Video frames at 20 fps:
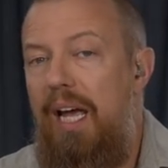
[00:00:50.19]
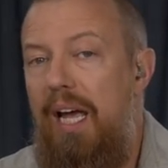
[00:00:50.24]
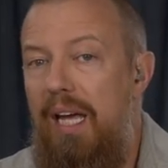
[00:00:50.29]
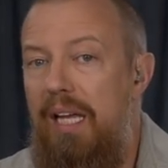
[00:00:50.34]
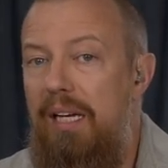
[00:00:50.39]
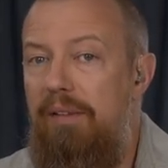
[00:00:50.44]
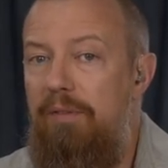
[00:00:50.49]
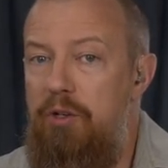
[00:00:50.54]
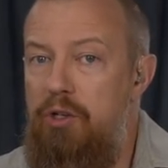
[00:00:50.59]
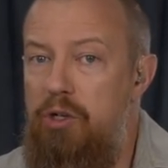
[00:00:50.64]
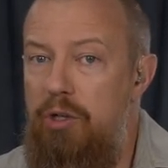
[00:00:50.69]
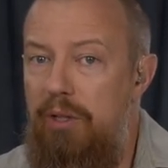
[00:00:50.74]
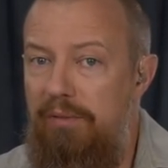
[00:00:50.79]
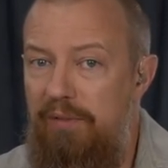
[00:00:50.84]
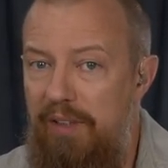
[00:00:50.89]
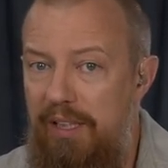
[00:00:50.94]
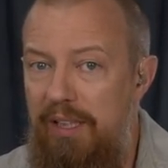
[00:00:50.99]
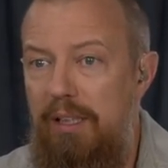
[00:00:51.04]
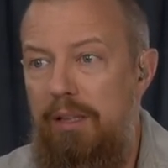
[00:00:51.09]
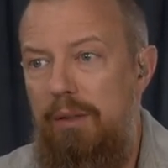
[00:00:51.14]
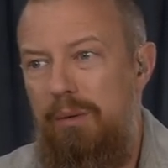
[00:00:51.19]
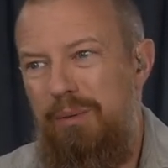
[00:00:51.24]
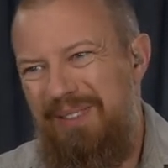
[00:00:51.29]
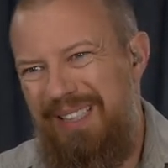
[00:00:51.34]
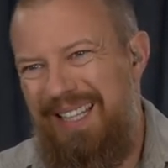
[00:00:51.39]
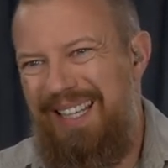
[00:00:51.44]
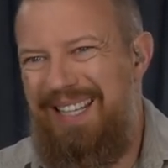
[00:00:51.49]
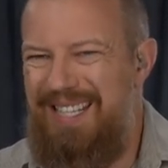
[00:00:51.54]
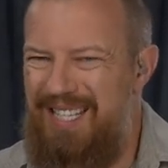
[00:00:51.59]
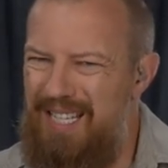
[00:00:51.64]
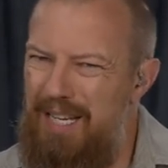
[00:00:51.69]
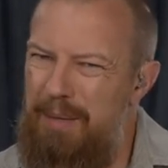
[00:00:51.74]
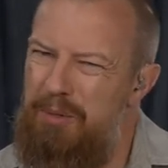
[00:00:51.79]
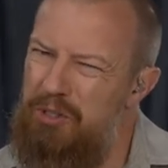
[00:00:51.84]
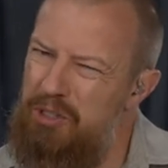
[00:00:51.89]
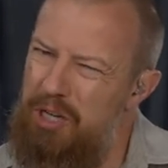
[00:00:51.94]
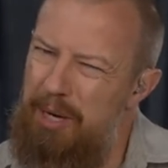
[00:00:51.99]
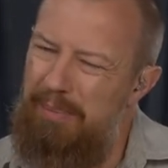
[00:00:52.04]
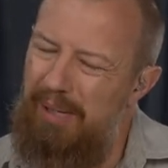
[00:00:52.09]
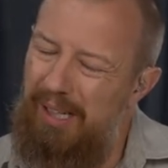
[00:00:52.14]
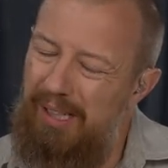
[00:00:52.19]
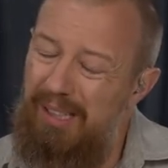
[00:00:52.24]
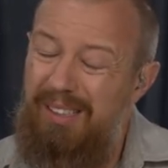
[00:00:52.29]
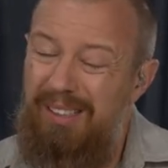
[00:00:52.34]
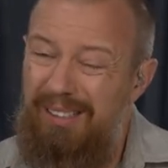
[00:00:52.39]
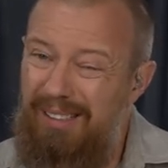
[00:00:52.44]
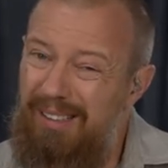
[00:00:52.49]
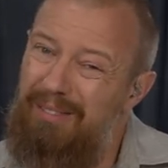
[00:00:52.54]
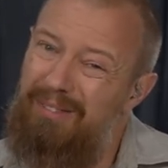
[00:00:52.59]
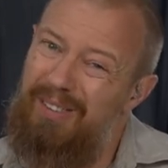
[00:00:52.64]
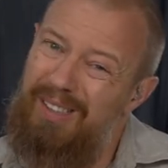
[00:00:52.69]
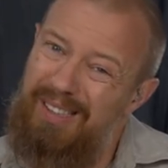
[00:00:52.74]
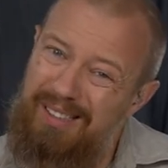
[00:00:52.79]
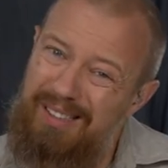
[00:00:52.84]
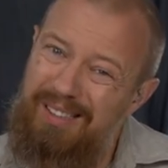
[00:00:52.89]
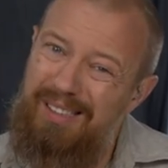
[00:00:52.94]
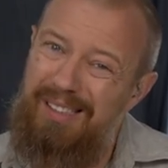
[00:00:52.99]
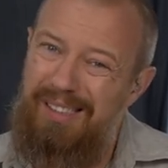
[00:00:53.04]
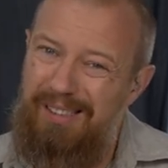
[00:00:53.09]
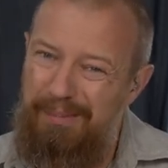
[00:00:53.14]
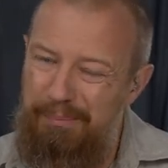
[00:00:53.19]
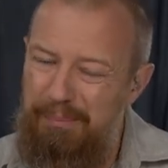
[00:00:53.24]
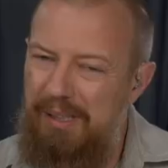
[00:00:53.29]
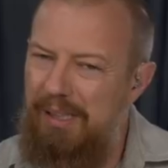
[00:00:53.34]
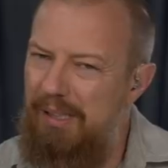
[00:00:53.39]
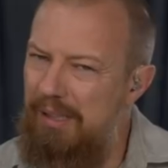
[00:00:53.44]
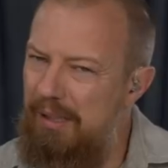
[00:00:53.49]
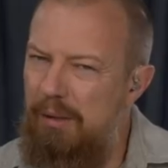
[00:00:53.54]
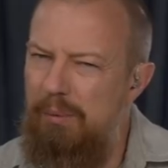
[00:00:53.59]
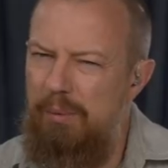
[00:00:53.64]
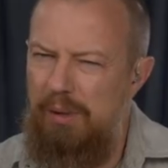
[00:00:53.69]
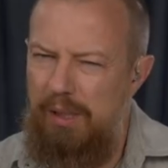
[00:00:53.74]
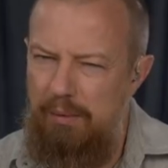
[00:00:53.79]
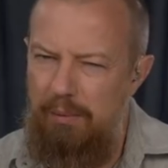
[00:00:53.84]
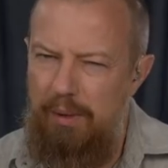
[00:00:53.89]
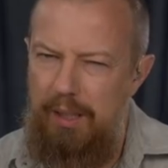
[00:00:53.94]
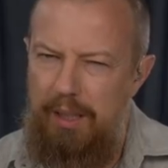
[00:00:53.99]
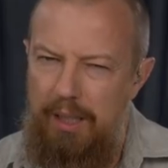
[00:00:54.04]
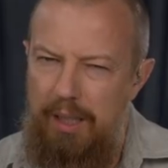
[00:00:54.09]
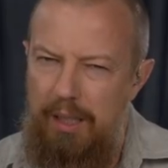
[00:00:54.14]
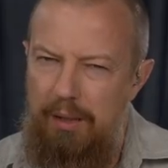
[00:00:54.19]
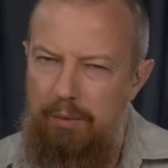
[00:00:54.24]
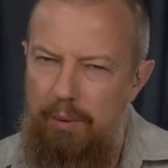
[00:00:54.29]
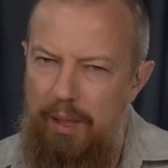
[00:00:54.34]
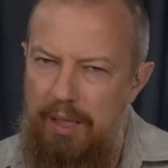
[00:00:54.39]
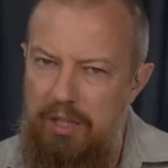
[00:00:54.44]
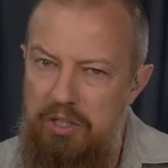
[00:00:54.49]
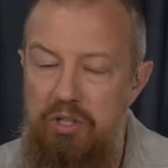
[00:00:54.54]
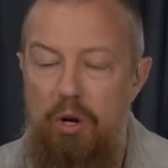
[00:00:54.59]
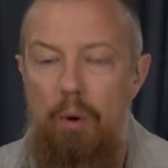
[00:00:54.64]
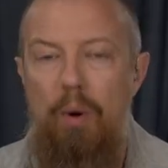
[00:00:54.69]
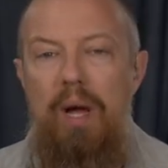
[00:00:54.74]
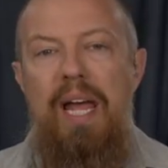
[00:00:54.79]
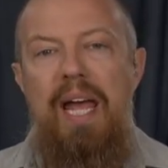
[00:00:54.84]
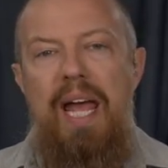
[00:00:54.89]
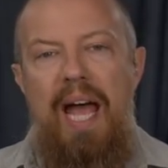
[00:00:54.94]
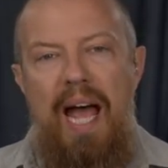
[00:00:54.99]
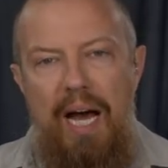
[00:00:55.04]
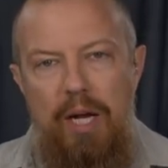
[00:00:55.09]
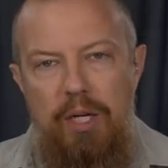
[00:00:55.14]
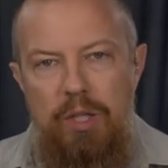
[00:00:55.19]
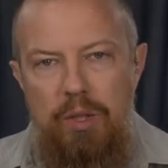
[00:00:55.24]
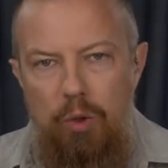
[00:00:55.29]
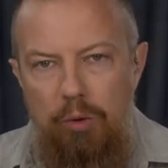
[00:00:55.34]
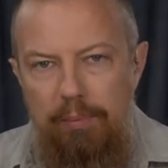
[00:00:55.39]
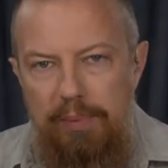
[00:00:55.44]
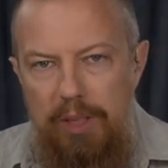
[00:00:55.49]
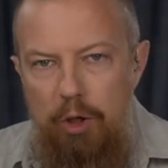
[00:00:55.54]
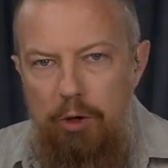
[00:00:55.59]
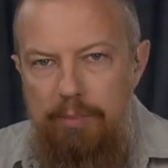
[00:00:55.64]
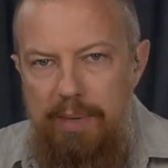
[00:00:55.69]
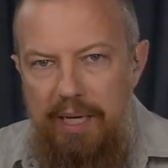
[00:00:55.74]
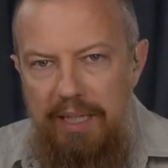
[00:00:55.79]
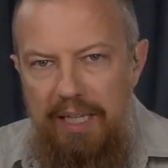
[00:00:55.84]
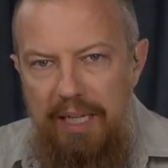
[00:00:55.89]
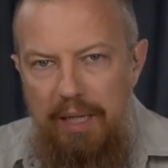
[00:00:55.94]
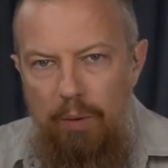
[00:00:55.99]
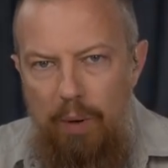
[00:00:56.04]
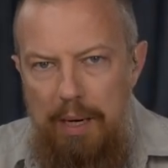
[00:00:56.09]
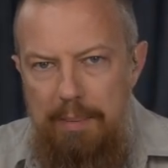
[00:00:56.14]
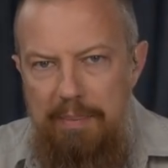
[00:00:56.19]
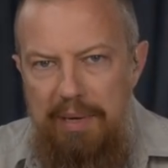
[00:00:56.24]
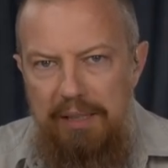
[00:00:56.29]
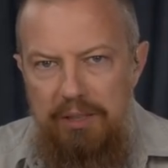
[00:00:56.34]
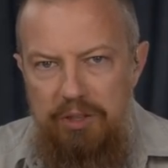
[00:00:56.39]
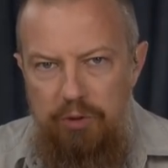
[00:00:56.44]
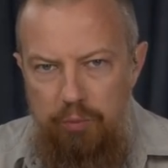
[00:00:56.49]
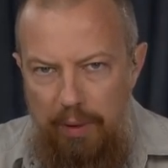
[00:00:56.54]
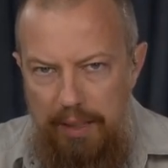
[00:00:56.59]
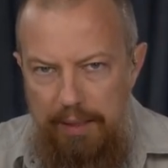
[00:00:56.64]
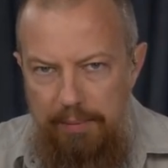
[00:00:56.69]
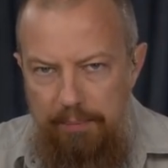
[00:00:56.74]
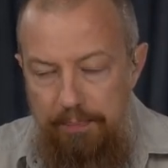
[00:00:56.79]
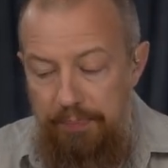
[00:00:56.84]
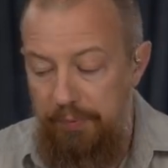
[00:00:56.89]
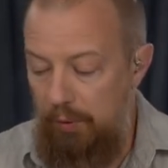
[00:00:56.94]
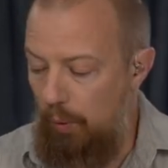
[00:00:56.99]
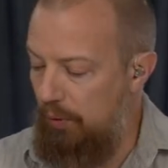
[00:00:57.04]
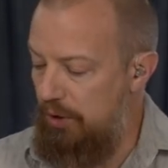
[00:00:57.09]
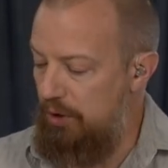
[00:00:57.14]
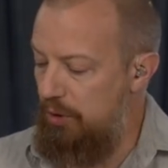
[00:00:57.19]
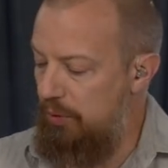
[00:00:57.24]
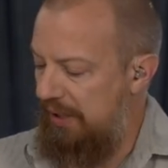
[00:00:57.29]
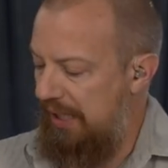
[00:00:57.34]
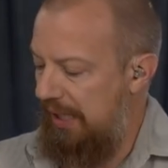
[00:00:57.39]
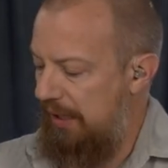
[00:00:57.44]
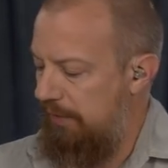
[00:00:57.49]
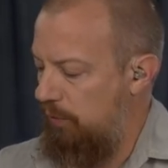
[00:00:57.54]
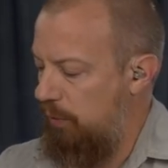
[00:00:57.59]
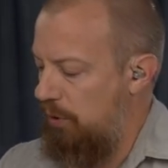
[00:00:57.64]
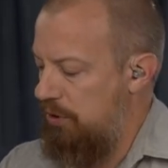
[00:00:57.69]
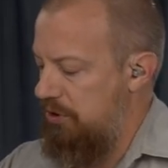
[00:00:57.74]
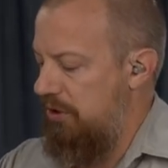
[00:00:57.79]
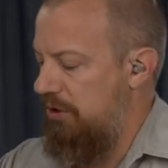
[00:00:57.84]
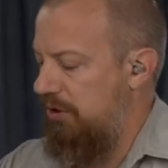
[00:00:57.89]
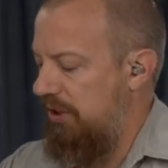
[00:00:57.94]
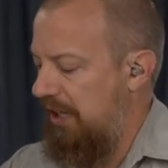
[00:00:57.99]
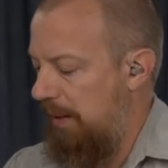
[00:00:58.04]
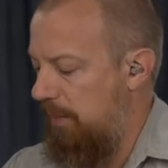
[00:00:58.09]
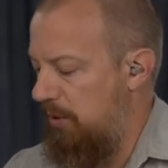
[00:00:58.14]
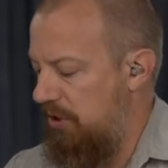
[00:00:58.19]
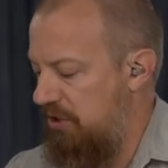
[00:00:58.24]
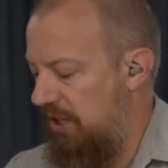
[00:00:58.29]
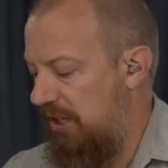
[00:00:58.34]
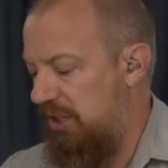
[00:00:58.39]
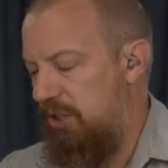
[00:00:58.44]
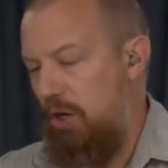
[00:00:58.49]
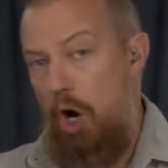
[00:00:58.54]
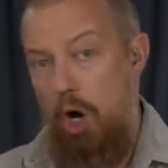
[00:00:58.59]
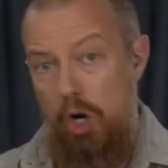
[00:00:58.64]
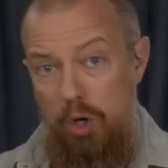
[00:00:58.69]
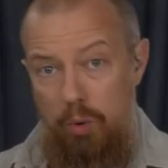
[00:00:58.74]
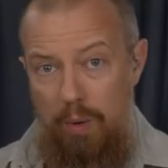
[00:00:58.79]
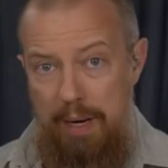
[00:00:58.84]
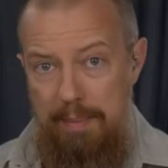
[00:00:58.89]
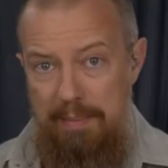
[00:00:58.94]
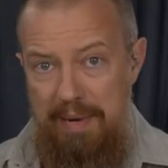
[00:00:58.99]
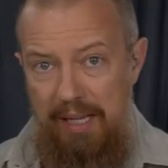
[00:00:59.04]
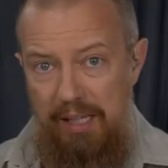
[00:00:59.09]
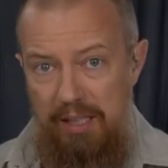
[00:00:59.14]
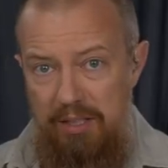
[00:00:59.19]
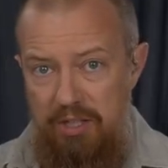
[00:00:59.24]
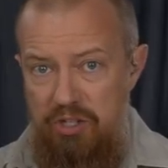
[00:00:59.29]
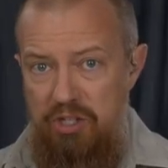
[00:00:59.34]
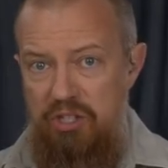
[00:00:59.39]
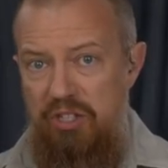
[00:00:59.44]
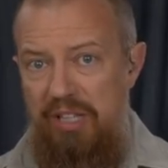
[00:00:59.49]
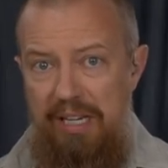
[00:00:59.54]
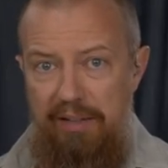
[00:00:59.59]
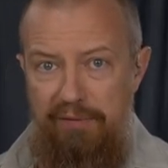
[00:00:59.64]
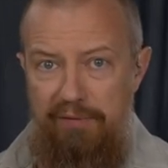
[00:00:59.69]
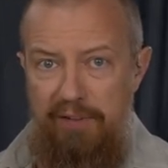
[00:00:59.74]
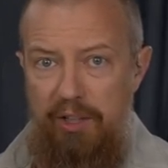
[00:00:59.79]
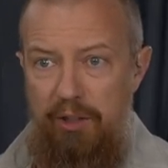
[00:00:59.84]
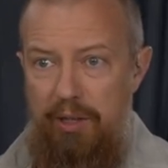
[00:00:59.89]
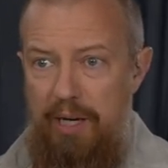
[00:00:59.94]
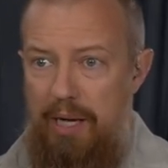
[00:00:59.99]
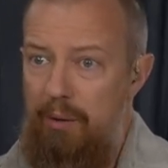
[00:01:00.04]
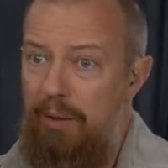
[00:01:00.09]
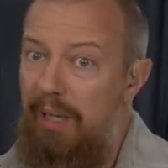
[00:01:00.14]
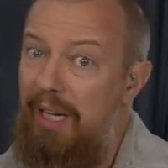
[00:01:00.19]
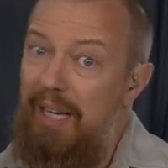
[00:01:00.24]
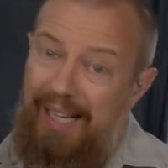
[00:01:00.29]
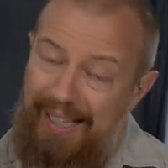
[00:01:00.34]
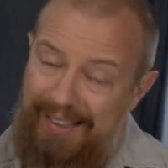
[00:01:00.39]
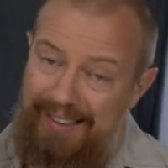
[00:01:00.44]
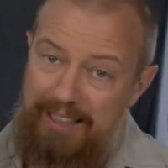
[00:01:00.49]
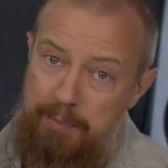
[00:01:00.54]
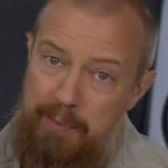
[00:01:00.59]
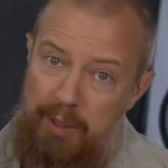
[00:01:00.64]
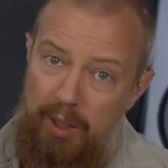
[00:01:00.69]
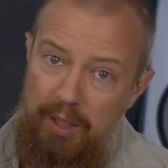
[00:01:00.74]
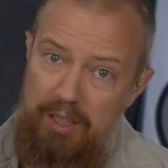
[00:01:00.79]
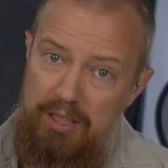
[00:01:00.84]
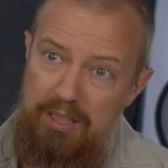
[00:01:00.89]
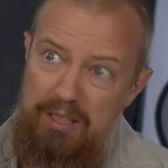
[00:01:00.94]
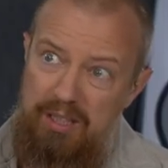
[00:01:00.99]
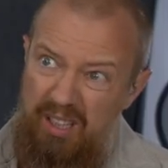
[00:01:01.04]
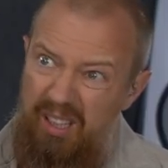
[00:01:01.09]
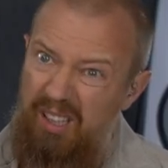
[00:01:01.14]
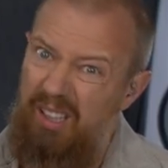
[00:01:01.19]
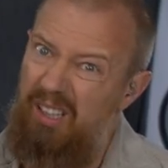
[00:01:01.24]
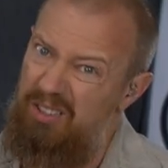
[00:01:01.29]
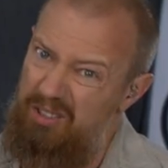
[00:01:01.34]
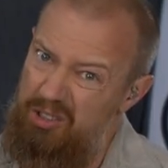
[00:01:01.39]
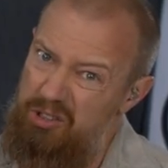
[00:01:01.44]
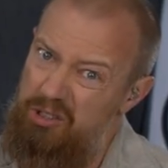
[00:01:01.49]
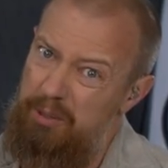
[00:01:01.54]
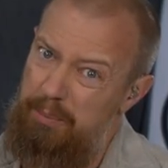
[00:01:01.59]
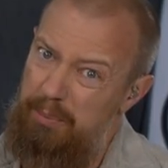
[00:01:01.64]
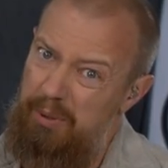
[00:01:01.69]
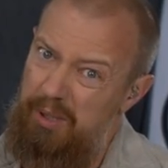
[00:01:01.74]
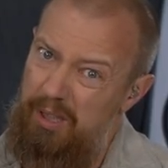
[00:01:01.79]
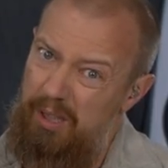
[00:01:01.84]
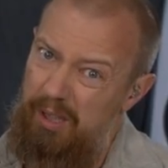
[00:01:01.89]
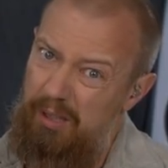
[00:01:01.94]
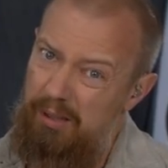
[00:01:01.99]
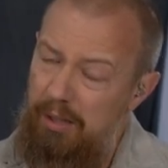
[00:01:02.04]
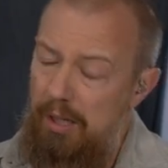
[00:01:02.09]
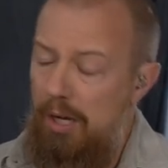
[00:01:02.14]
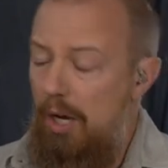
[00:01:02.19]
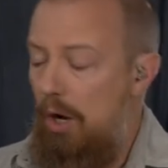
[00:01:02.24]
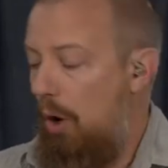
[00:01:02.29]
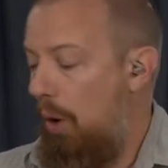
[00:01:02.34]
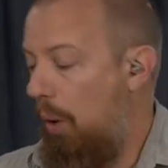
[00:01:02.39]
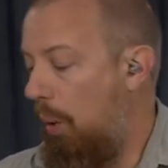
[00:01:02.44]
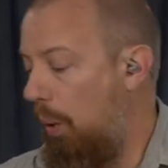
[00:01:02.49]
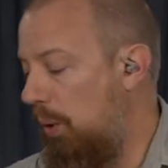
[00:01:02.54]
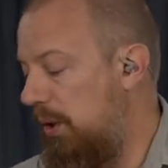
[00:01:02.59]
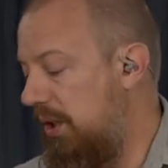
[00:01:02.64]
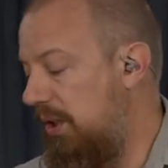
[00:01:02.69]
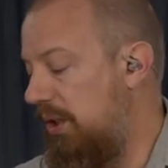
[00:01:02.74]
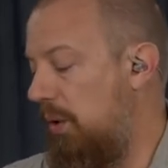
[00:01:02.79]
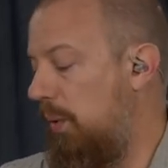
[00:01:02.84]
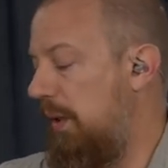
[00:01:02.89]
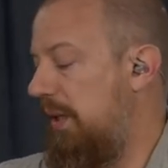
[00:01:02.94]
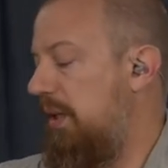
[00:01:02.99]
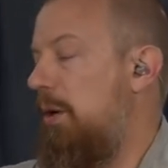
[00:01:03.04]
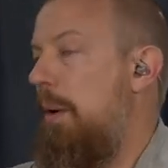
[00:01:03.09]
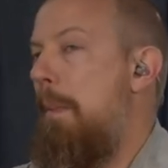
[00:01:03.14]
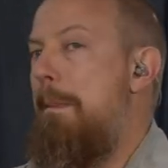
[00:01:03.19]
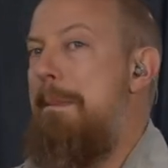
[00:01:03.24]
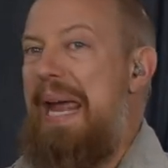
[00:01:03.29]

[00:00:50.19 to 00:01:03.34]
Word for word: And if you're shooting video, it's kind of the same as JPEG. You can fix it, but you really want to get it right. So how do you normally go about getting white balance right? Well, you can, of course, on your camera, set it to auto white balance and just let it figure it out. And let's be honest, it's usually pretty good. Or you can go in there and